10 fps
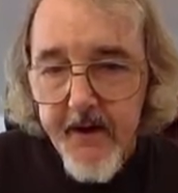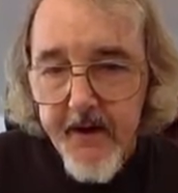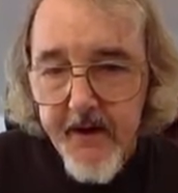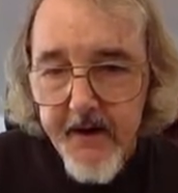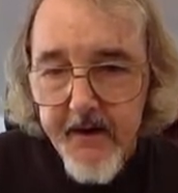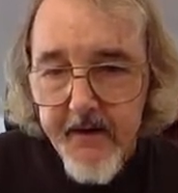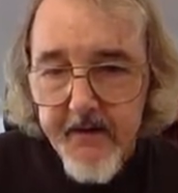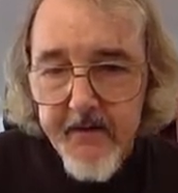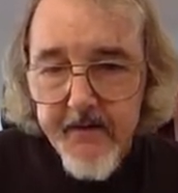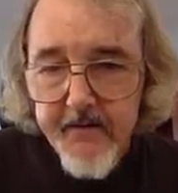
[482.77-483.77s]
Okay,
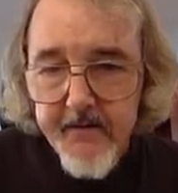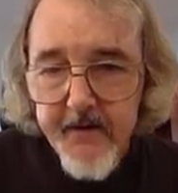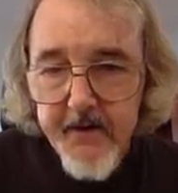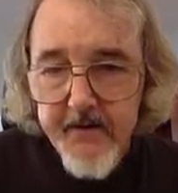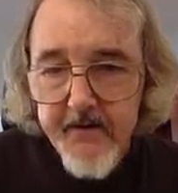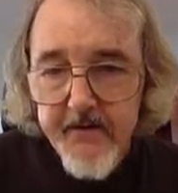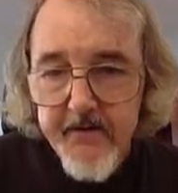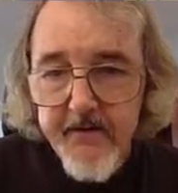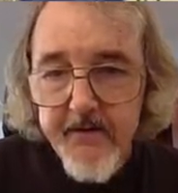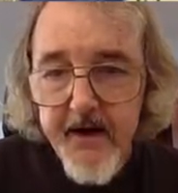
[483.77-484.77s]
let's see. This
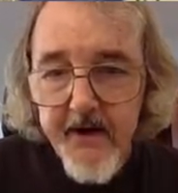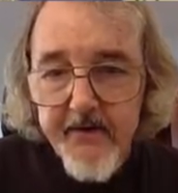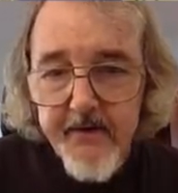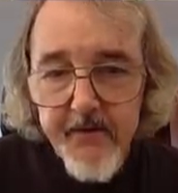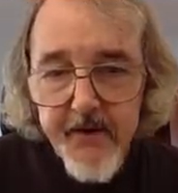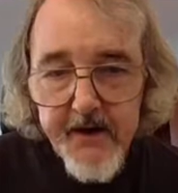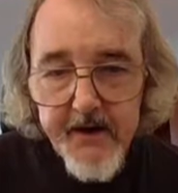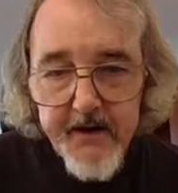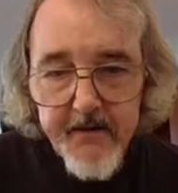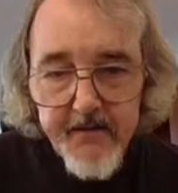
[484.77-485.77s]
is just a house I'm
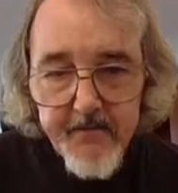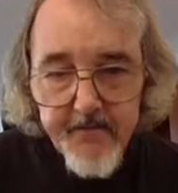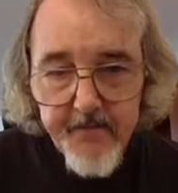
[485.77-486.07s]
looking in.